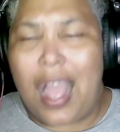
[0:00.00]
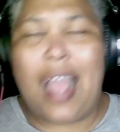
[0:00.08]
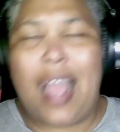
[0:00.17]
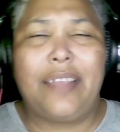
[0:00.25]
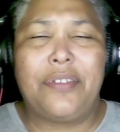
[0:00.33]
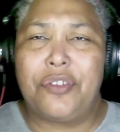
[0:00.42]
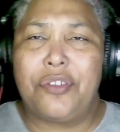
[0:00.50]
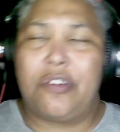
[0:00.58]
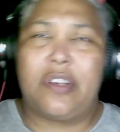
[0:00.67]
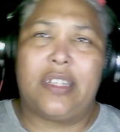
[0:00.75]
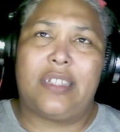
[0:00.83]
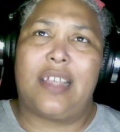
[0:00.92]
I
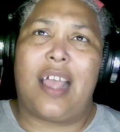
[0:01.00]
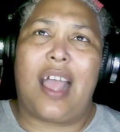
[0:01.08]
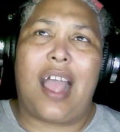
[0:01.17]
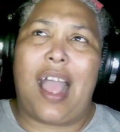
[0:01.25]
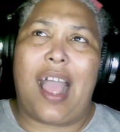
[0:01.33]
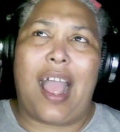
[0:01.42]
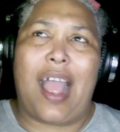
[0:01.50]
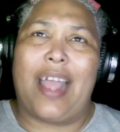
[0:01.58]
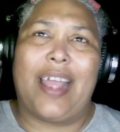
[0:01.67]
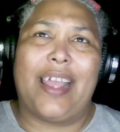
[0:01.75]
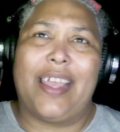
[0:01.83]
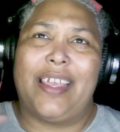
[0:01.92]
thought
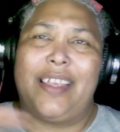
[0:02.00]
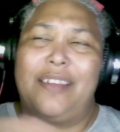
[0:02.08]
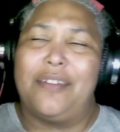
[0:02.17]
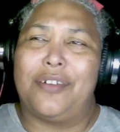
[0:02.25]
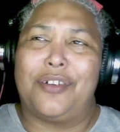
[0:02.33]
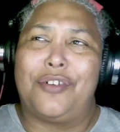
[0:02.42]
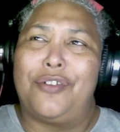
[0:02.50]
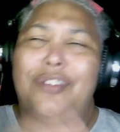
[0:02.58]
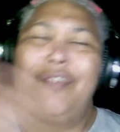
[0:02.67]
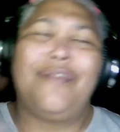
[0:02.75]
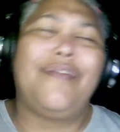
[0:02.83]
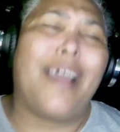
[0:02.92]
I
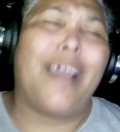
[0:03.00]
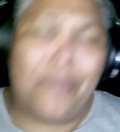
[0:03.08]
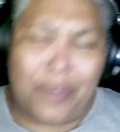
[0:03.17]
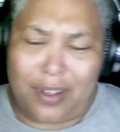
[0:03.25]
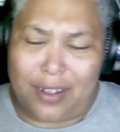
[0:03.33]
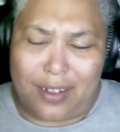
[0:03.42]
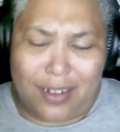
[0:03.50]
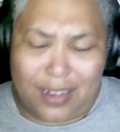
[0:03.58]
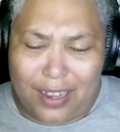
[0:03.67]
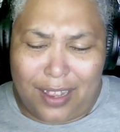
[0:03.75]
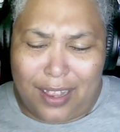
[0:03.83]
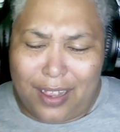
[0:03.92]
could never
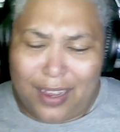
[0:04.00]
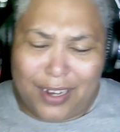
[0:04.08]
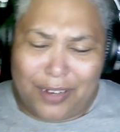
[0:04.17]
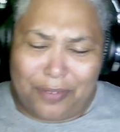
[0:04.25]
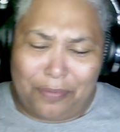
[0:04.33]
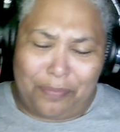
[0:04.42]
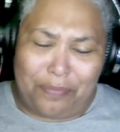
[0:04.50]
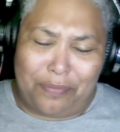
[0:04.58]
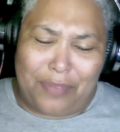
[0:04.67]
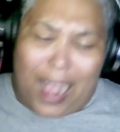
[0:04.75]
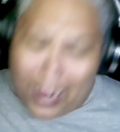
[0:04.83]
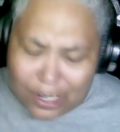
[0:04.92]

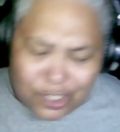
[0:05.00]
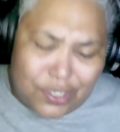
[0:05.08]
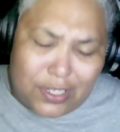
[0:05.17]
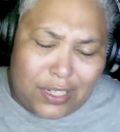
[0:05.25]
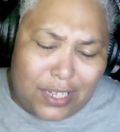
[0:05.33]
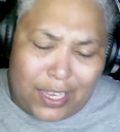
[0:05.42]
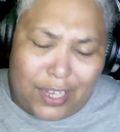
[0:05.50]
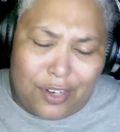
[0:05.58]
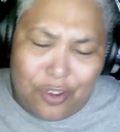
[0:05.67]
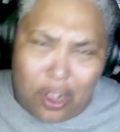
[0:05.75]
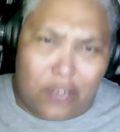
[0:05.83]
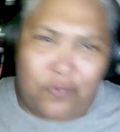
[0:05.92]
actually
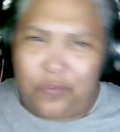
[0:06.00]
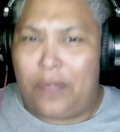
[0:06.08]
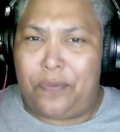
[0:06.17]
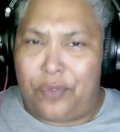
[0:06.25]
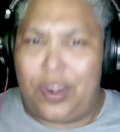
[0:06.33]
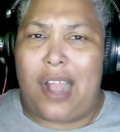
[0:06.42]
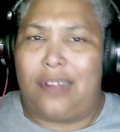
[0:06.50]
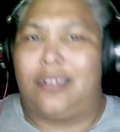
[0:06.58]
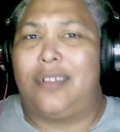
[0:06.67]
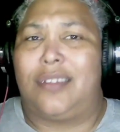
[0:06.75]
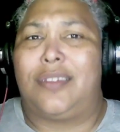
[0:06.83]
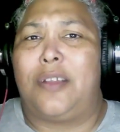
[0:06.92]
not have
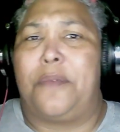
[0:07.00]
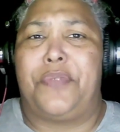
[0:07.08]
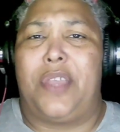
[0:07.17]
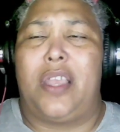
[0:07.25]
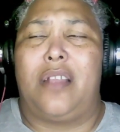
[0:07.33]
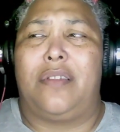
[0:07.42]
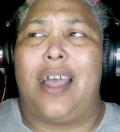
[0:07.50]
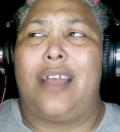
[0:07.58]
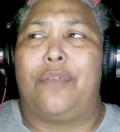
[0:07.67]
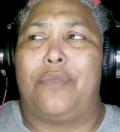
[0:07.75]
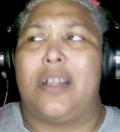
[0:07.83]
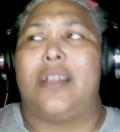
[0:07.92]
reacted to something
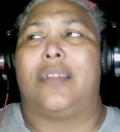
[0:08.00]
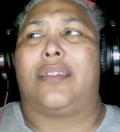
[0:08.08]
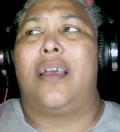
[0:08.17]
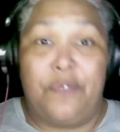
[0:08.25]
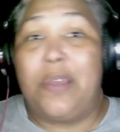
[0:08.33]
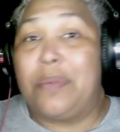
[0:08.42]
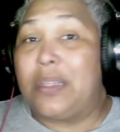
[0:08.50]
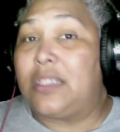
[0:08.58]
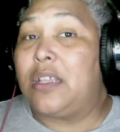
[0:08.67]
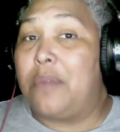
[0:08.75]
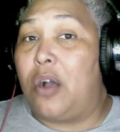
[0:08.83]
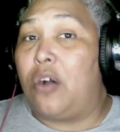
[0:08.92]
that was famous
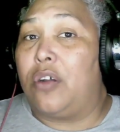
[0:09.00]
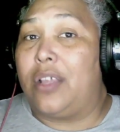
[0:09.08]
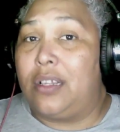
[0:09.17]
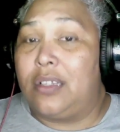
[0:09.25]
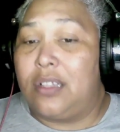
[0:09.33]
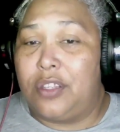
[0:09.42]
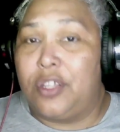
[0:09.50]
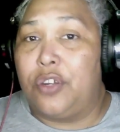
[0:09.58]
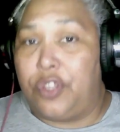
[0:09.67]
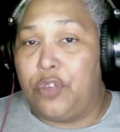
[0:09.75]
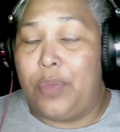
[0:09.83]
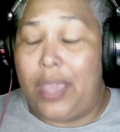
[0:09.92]
among, you
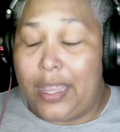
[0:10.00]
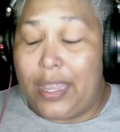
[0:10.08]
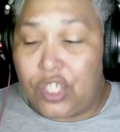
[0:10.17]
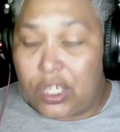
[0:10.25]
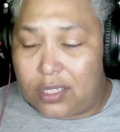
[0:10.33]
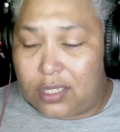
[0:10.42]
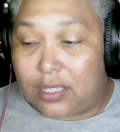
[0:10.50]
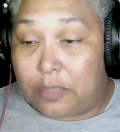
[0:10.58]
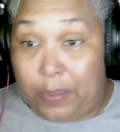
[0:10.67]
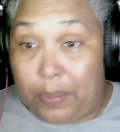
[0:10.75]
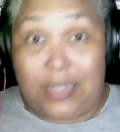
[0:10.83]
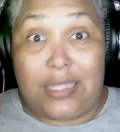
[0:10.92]
know, you
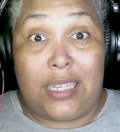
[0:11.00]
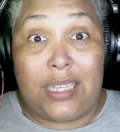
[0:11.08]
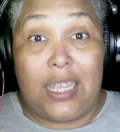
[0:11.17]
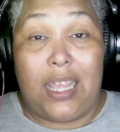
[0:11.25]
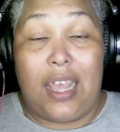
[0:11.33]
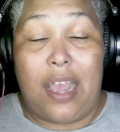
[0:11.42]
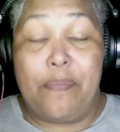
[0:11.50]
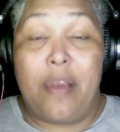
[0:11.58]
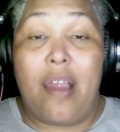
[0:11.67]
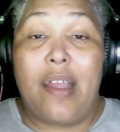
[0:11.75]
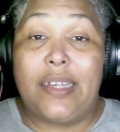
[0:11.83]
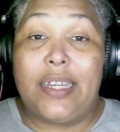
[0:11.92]
angels. But
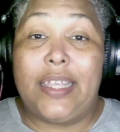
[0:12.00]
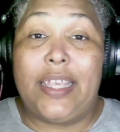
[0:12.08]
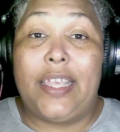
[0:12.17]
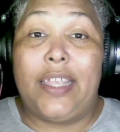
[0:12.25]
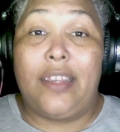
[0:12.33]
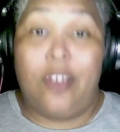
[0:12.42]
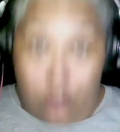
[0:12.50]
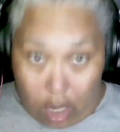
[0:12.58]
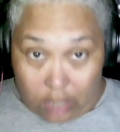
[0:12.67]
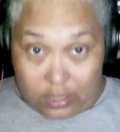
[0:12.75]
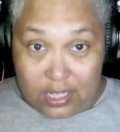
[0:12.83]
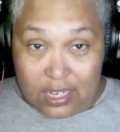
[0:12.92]
apparently
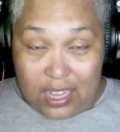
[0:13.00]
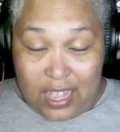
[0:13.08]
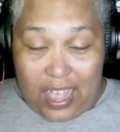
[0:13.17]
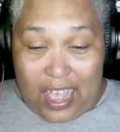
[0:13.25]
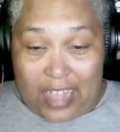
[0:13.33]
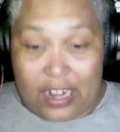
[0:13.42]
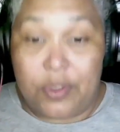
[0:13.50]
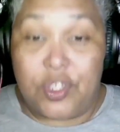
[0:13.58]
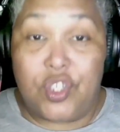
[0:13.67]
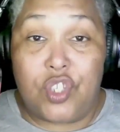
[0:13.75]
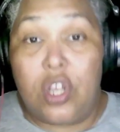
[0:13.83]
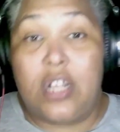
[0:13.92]
not. And it
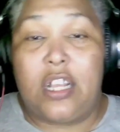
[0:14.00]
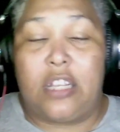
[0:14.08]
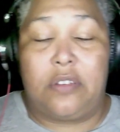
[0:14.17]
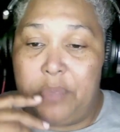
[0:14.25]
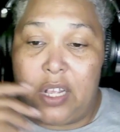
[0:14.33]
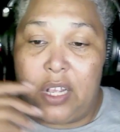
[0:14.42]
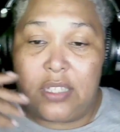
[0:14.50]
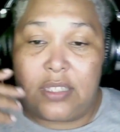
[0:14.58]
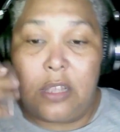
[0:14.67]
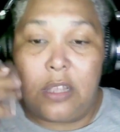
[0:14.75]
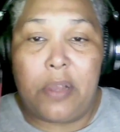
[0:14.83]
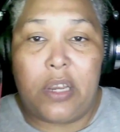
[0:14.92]
was so good because
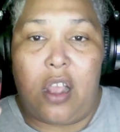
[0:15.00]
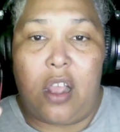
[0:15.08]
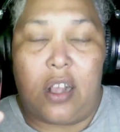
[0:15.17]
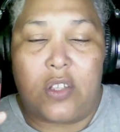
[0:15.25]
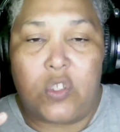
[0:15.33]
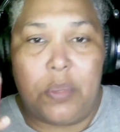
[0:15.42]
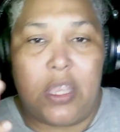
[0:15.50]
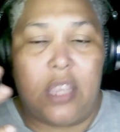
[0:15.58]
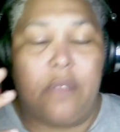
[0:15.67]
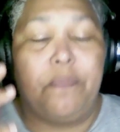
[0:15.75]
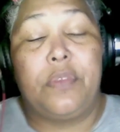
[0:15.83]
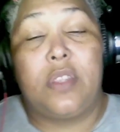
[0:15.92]
somebody asked
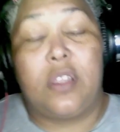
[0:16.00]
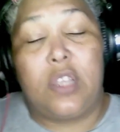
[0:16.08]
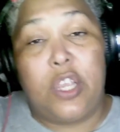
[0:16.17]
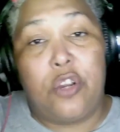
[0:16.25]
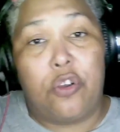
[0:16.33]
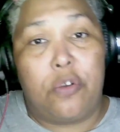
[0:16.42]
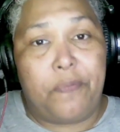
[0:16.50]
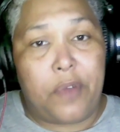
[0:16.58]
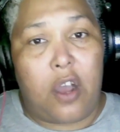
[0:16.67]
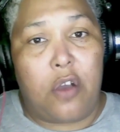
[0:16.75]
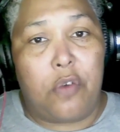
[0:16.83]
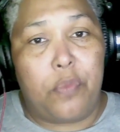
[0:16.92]
me, you know,
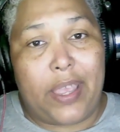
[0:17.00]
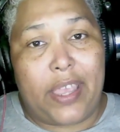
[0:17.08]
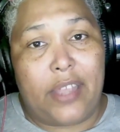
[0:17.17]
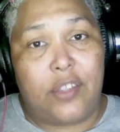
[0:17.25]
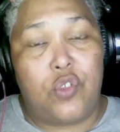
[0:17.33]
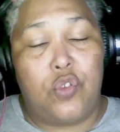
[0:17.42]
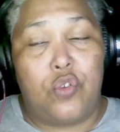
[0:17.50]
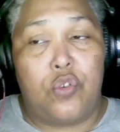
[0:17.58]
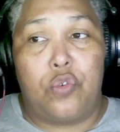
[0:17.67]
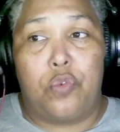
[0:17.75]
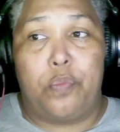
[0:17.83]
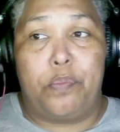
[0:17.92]
for a way
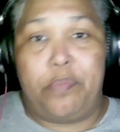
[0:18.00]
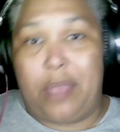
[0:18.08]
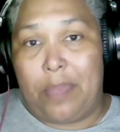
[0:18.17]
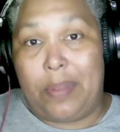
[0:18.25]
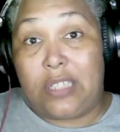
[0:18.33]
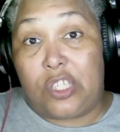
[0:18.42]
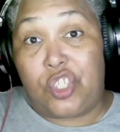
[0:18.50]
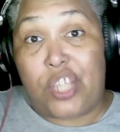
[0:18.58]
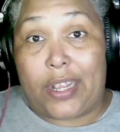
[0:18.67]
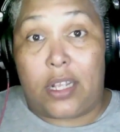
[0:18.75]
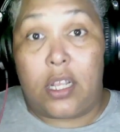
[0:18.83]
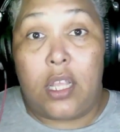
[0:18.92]
to be able to
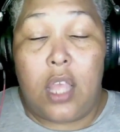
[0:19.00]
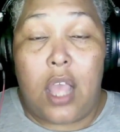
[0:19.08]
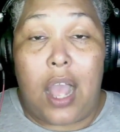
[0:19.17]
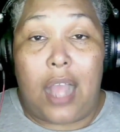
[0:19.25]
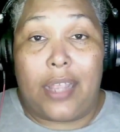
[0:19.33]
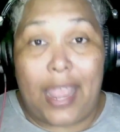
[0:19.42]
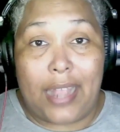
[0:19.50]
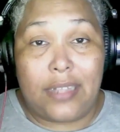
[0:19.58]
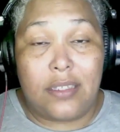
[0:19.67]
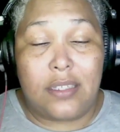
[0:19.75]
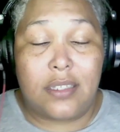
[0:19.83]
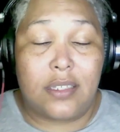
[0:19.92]
check
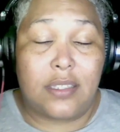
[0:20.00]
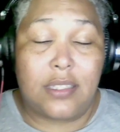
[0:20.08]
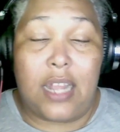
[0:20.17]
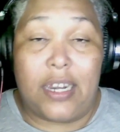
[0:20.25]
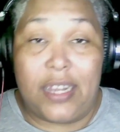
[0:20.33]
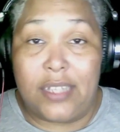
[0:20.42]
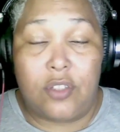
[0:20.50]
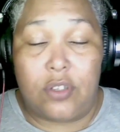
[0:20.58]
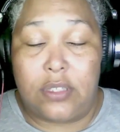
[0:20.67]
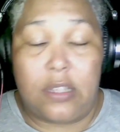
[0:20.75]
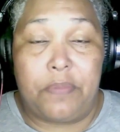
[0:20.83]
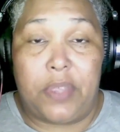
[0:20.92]
against a list
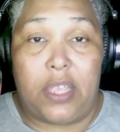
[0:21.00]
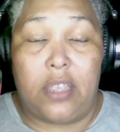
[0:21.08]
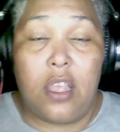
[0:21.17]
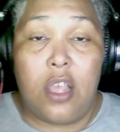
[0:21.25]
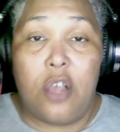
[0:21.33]
or something